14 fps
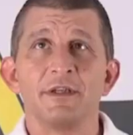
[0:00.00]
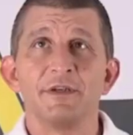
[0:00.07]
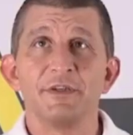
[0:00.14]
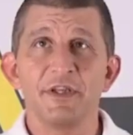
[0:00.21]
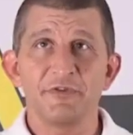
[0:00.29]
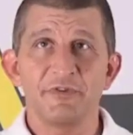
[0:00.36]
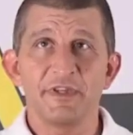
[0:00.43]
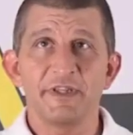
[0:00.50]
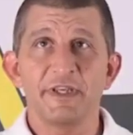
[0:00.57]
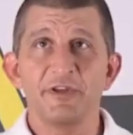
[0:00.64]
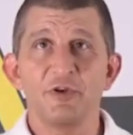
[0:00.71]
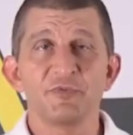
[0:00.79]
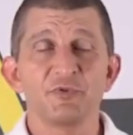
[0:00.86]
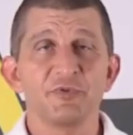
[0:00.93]
Another thing that
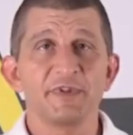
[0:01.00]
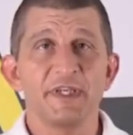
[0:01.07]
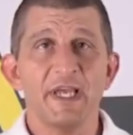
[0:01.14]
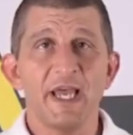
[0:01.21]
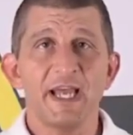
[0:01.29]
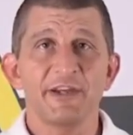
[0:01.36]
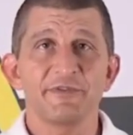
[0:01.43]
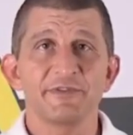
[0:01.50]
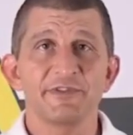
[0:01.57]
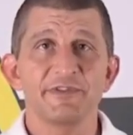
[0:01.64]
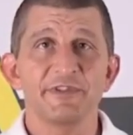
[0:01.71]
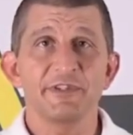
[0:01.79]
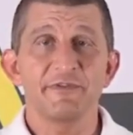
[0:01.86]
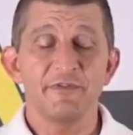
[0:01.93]
helps with the
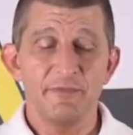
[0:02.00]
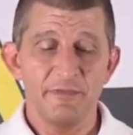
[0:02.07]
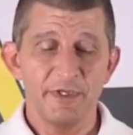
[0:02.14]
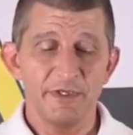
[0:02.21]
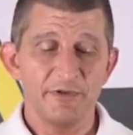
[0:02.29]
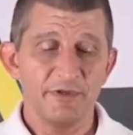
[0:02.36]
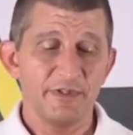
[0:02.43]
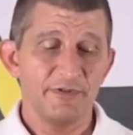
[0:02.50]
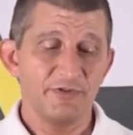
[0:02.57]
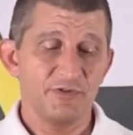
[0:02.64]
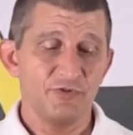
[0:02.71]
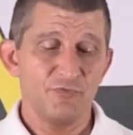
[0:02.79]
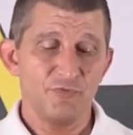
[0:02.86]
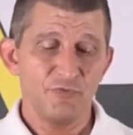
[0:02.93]
accuracy of the meter is
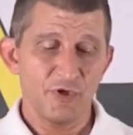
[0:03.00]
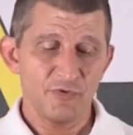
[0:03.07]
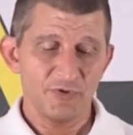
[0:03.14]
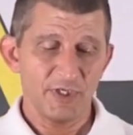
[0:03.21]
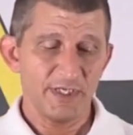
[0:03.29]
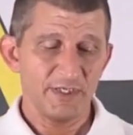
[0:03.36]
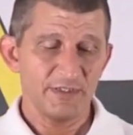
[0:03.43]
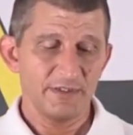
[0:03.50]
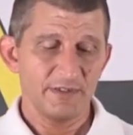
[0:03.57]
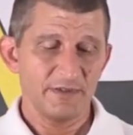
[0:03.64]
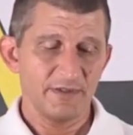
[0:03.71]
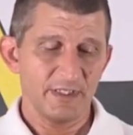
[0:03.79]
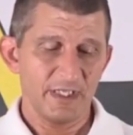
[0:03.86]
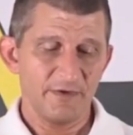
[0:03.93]
to rotate it
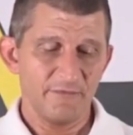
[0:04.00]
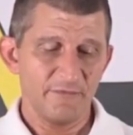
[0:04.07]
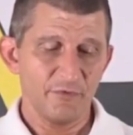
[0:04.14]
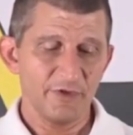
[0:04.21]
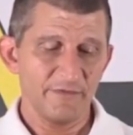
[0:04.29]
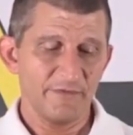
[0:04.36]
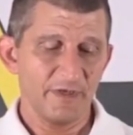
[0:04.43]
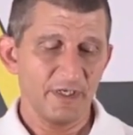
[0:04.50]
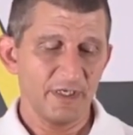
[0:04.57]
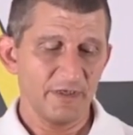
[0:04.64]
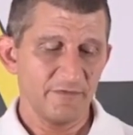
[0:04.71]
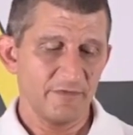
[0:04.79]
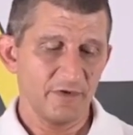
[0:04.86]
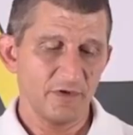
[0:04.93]
at a
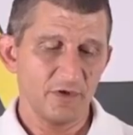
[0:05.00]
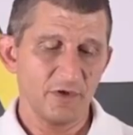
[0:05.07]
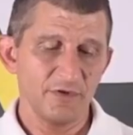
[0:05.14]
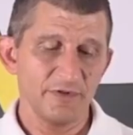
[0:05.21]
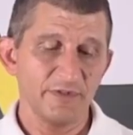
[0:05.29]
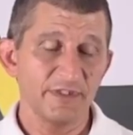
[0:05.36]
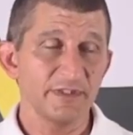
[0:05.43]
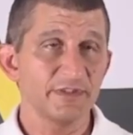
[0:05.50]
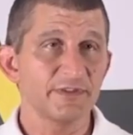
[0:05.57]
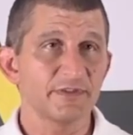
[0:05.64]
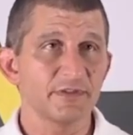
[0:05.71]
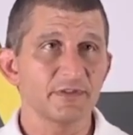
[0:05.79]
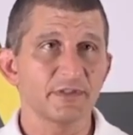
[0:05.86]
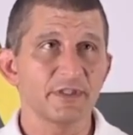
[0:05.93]
45 onto
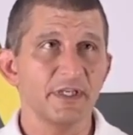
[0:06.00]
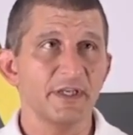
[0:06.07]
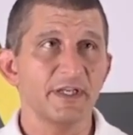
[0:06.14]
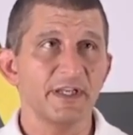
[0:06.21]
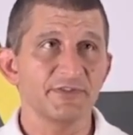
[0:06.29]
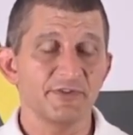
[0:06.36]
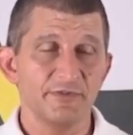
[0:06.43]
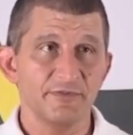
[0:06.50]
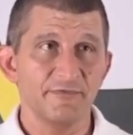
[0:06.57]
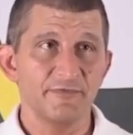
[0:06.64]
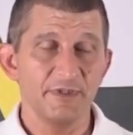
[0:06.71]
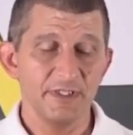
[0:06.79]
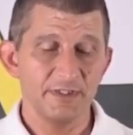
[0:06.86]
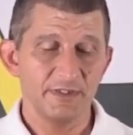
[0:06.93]
these cutouts on the
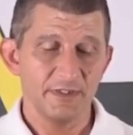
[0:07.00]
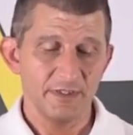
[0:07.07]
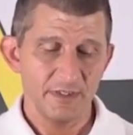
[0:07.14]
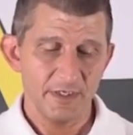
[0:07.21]
feet.